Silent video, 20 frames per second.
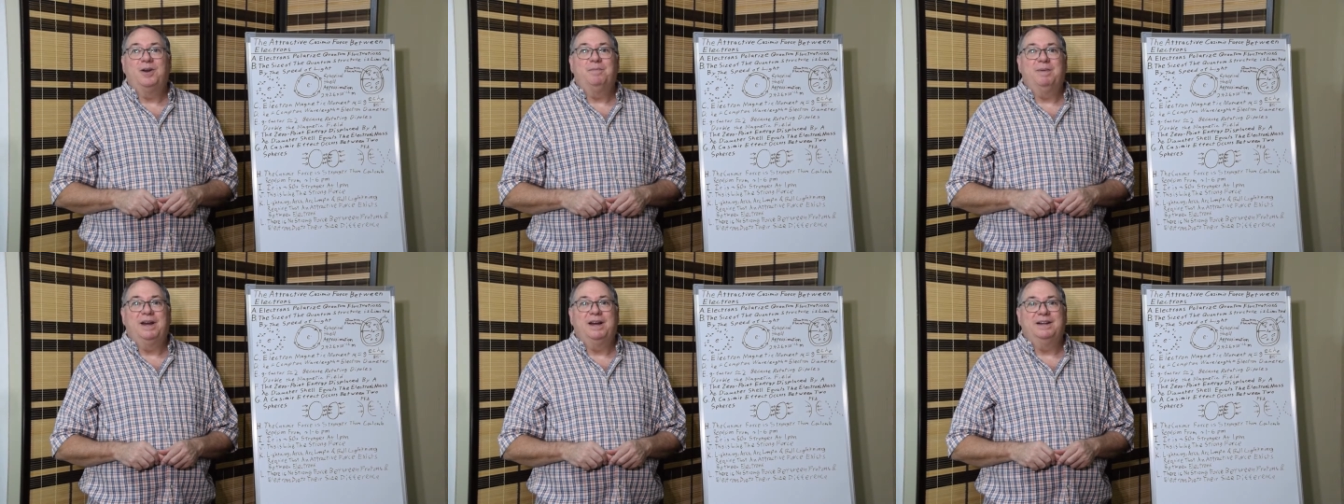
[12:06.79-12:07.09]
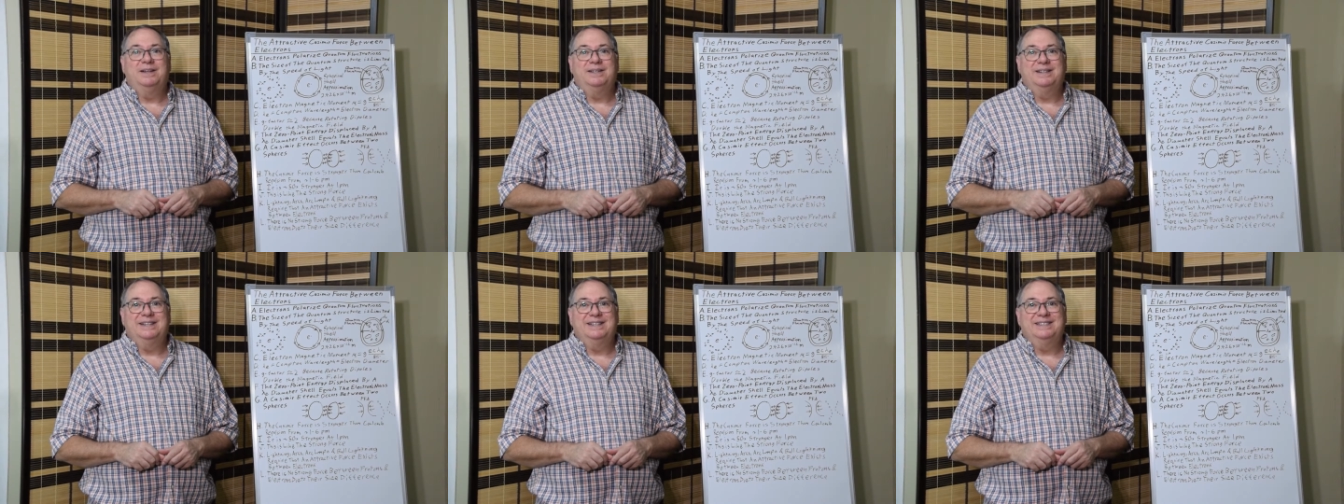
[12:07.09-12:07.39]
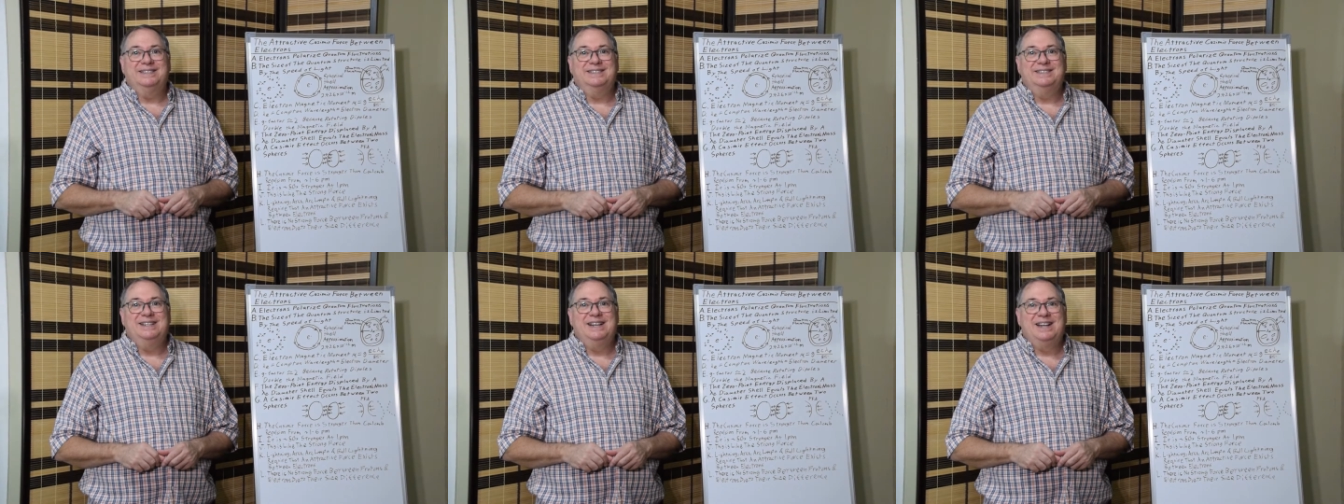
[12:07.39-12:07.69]
about
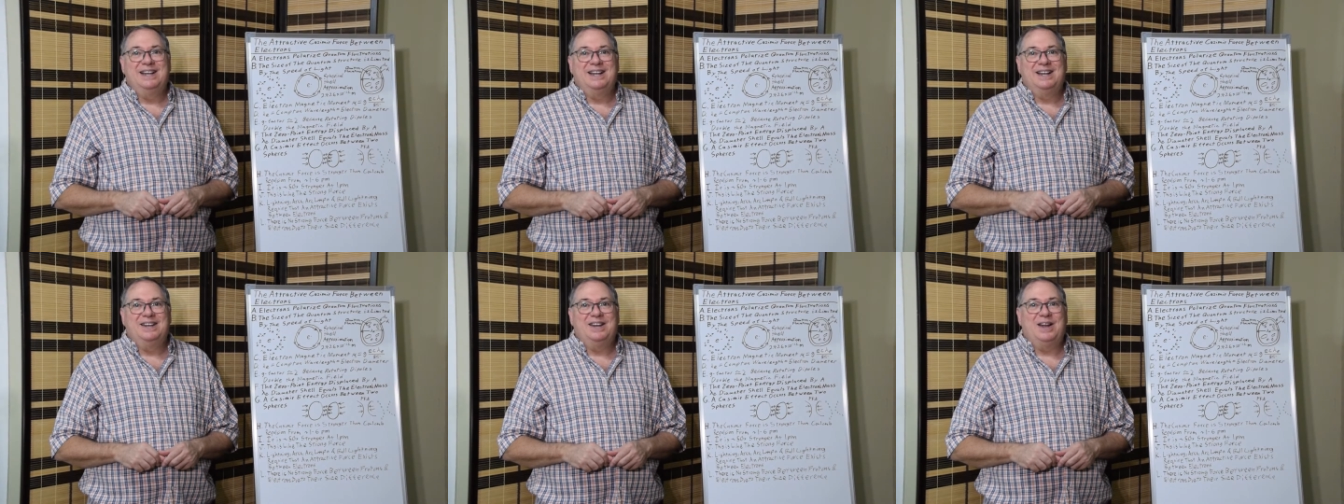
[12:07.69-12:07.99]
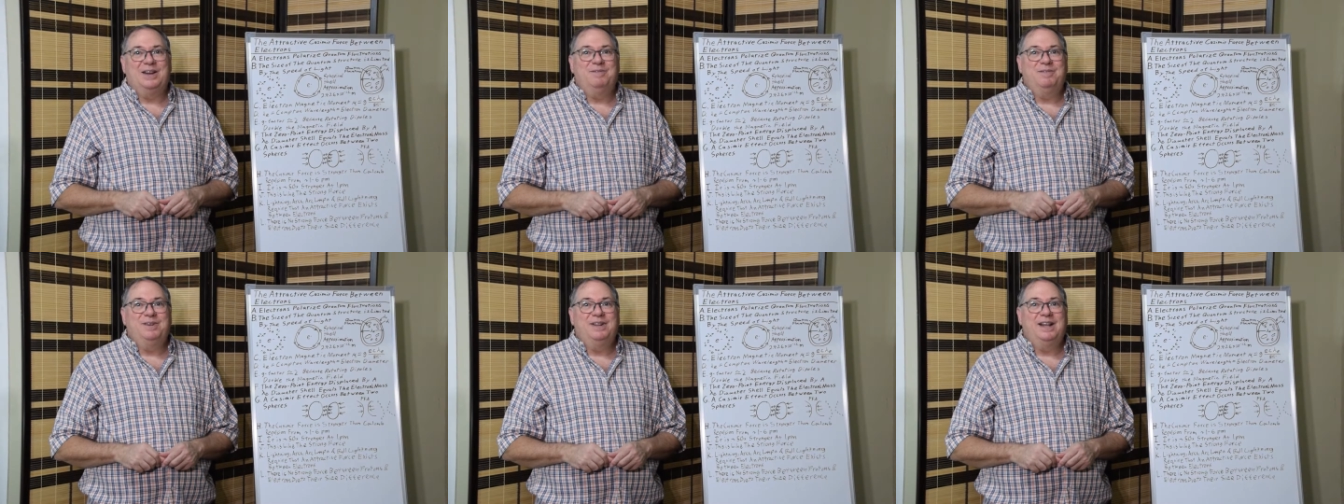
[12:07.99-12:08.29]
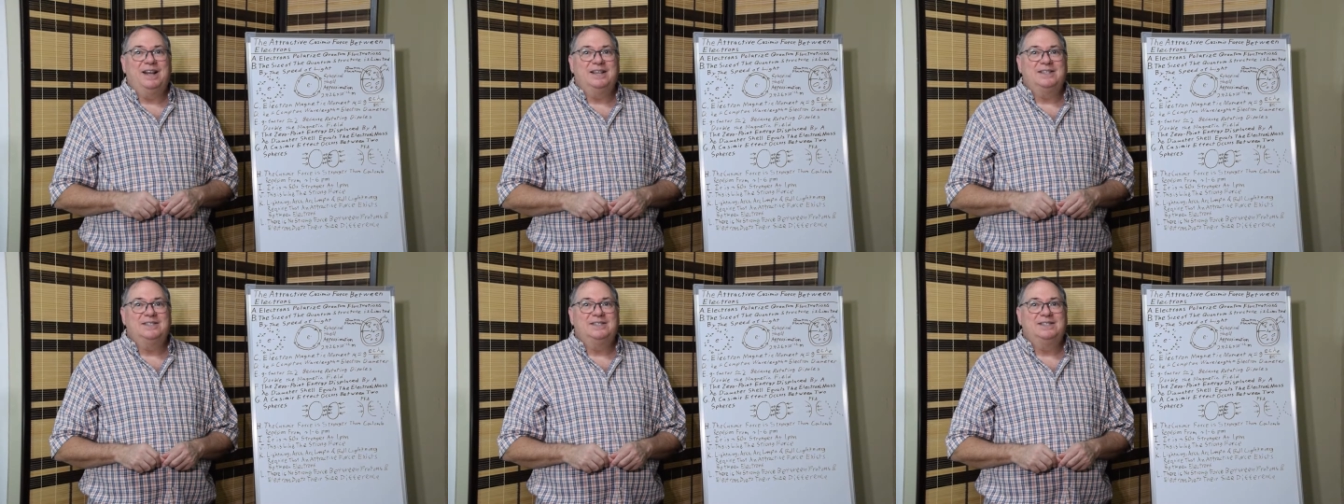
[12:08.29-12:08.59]
and not
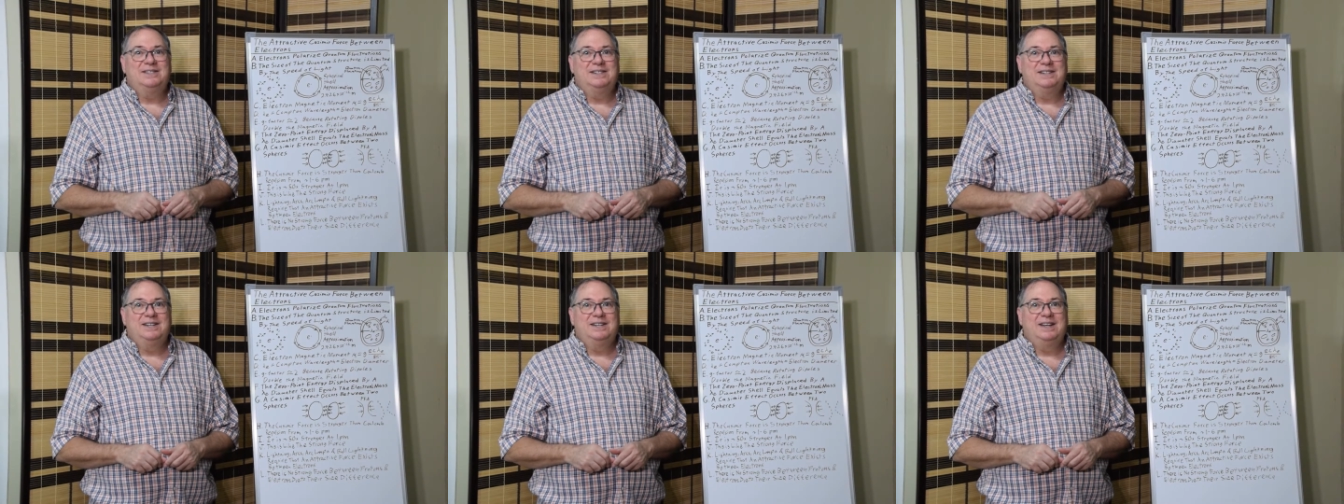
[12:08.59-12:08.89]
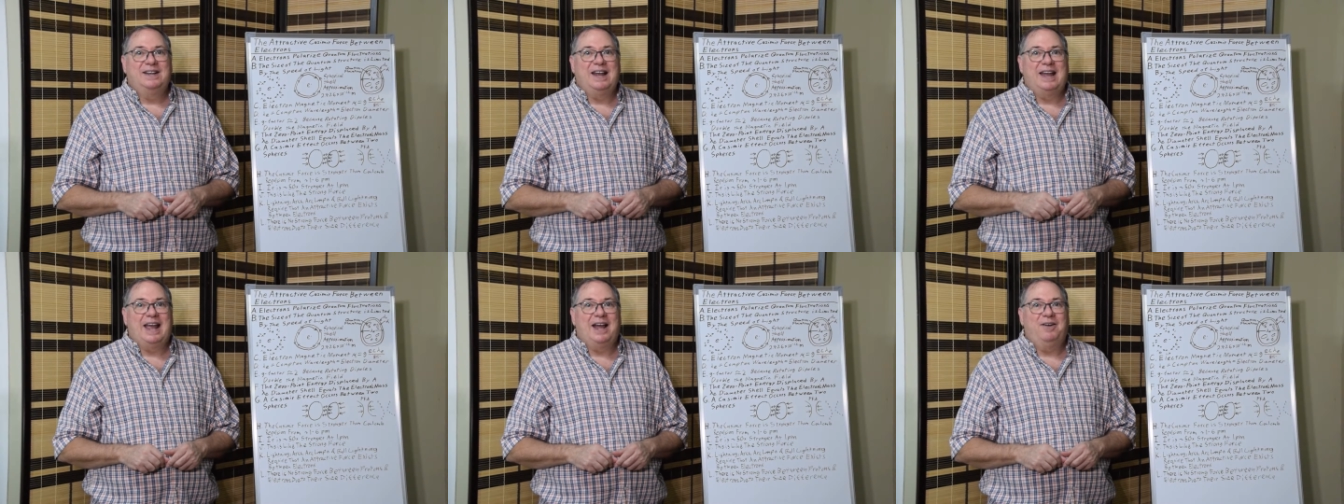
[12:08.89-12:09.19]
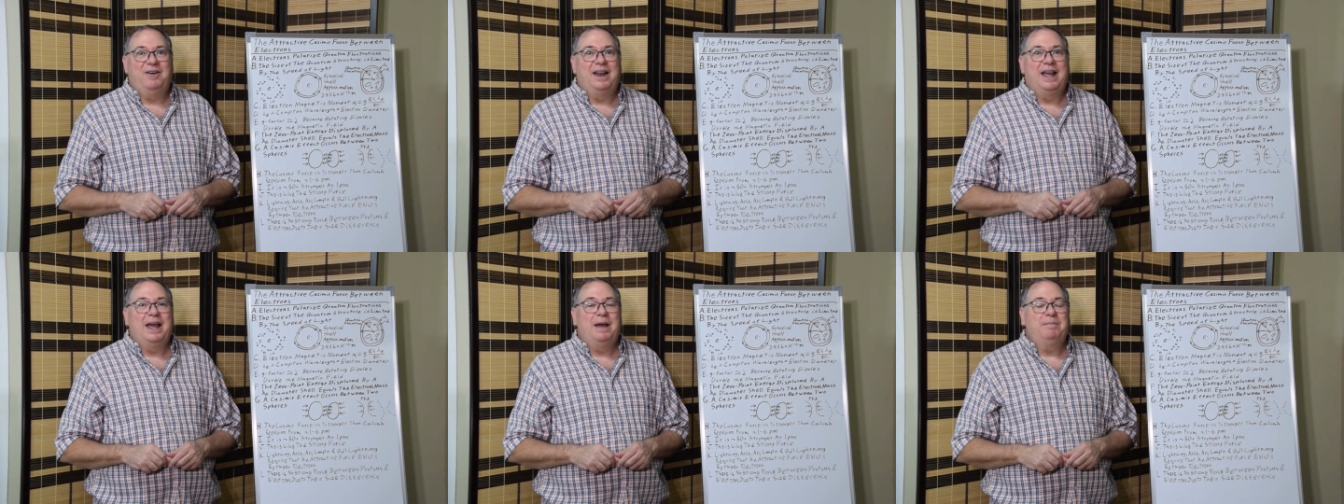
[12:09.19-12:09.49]
realized
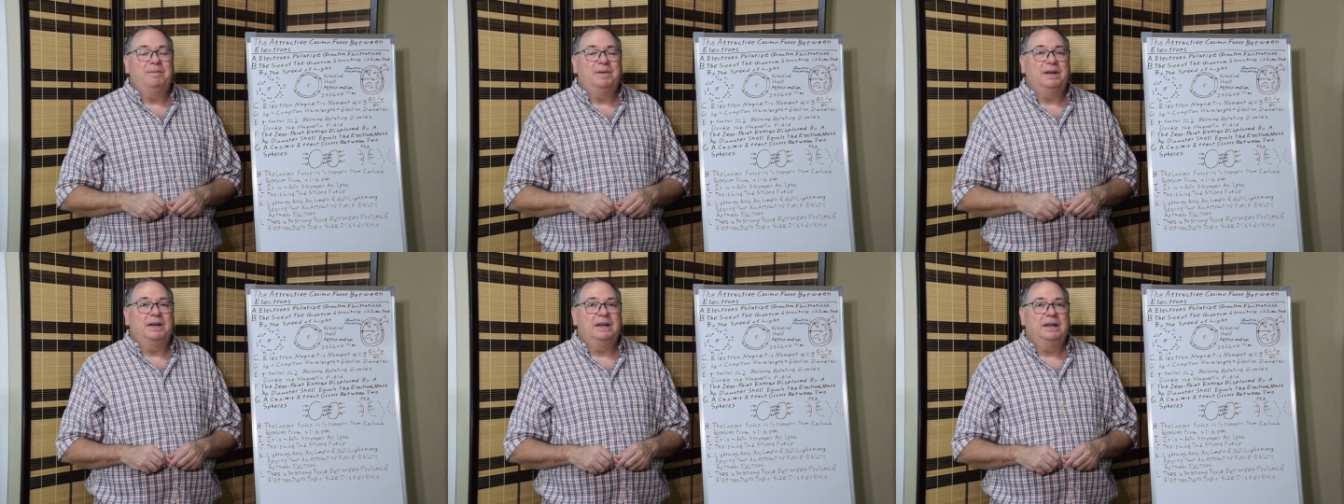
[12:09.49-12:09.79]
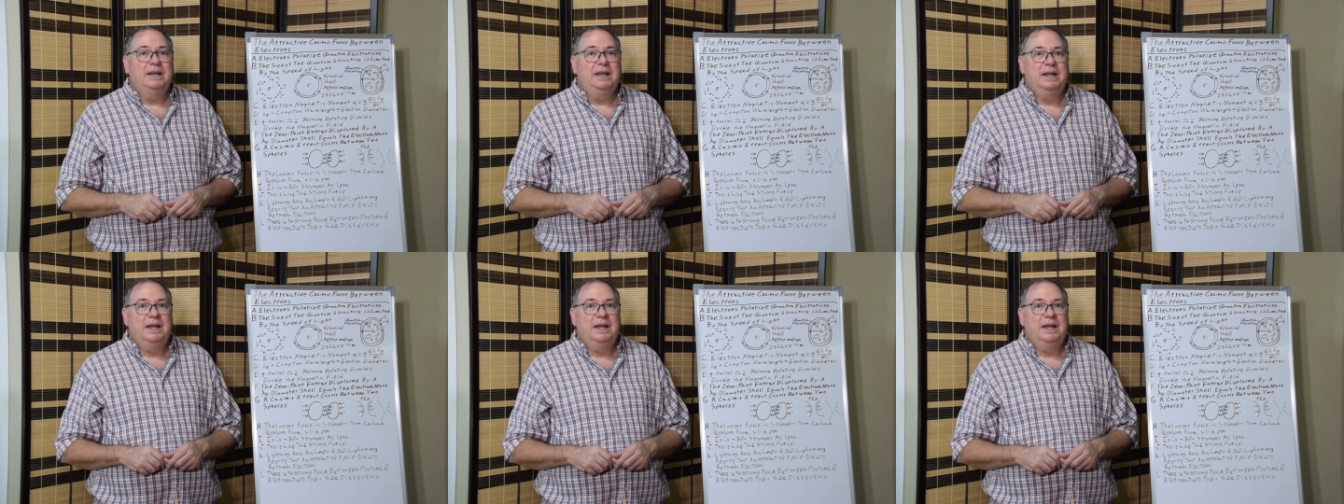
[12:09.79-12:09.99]
how it happened.